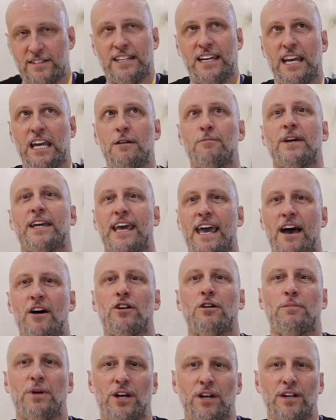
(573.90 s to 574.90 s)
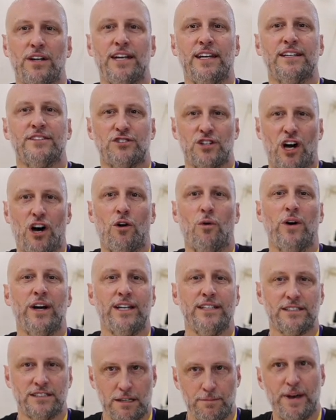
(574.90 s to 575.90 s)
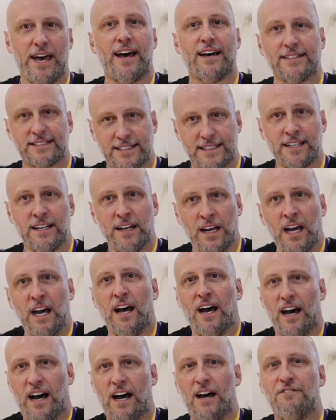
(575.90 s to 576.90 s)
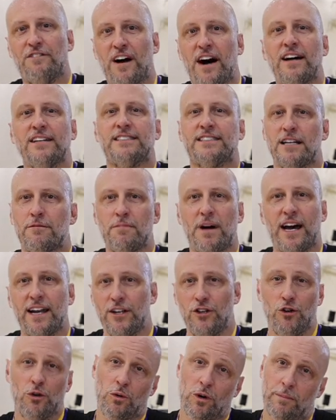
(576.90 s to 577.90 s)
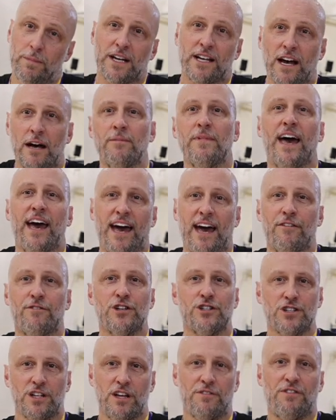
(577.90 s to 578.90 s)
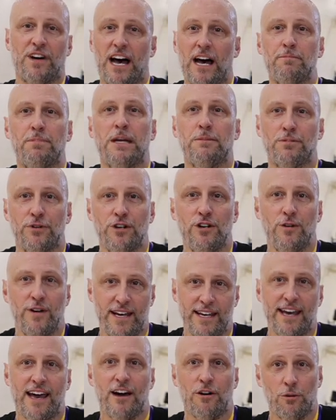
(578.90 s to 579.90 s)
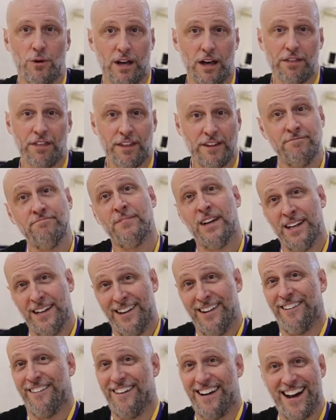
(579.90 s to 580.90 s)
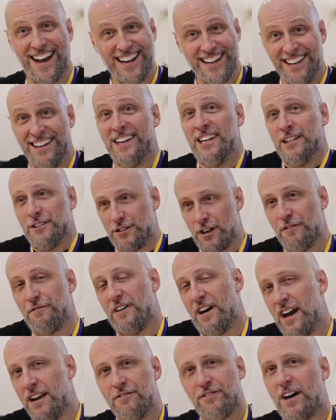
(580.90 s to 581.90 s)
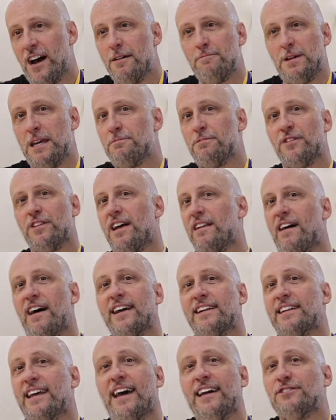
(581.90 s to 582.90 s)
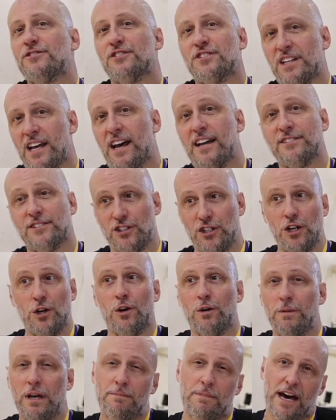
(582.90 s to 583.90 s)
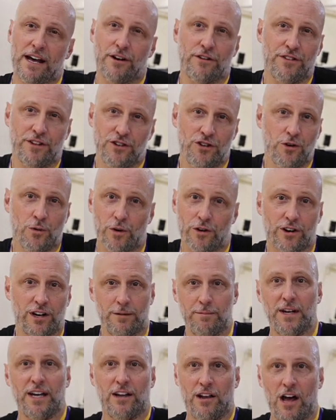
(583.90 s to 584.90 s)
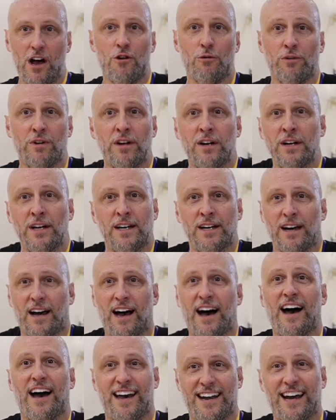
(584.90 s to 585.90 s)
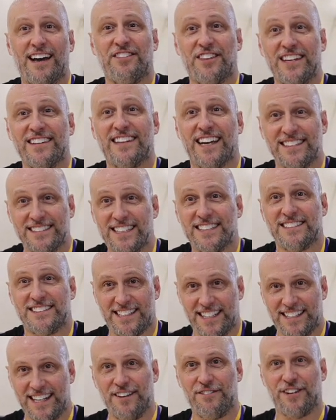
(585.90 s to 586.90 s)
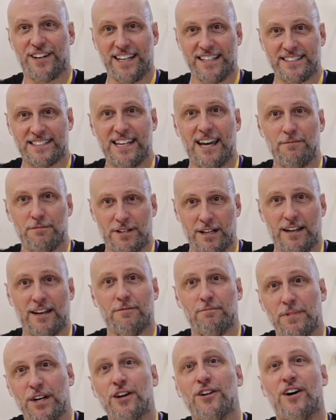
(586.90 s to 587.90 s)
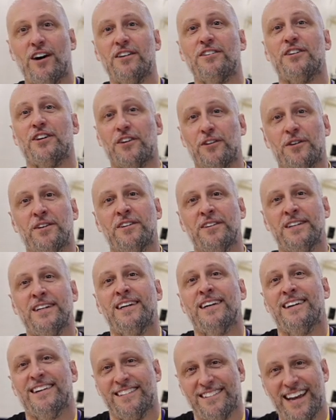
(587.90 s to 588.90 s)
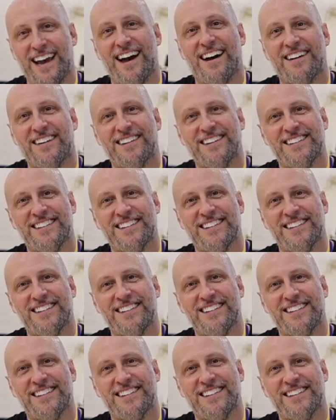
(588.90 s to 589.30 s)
Team accountability is always the best. Find somebody, you will become the average of the 5 people you hang out with, right? So find 5 people that like to exercise and you'll be better than you were going to be alone. And I think that's a significant step to build onto. Yeah.